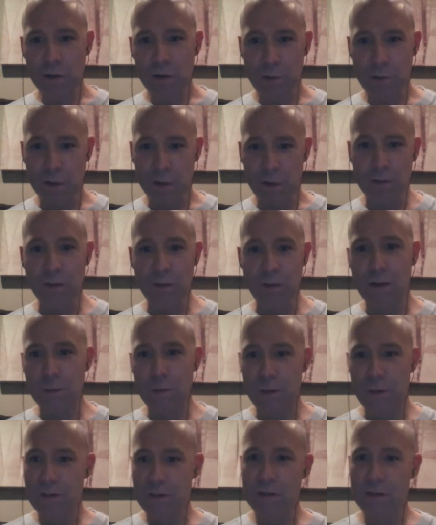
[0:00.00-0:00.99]
critical
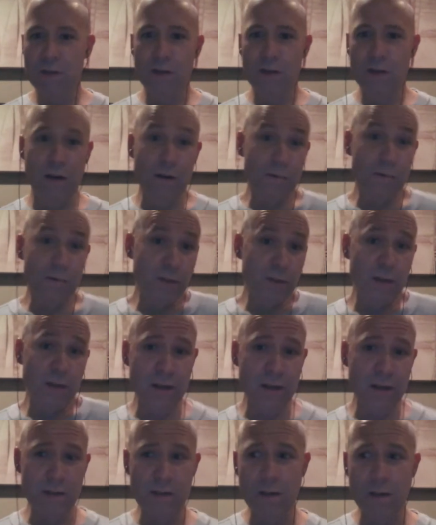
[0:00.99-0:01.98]
elements of a
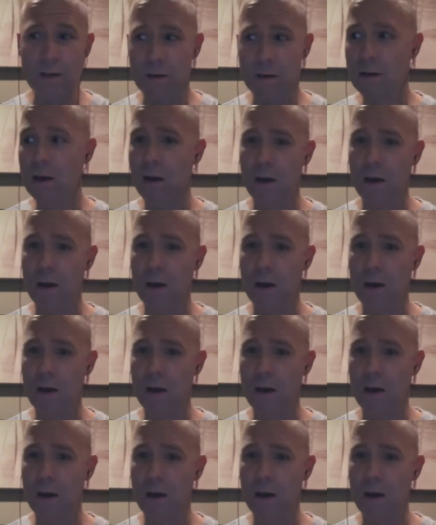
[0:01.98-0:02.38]
data center,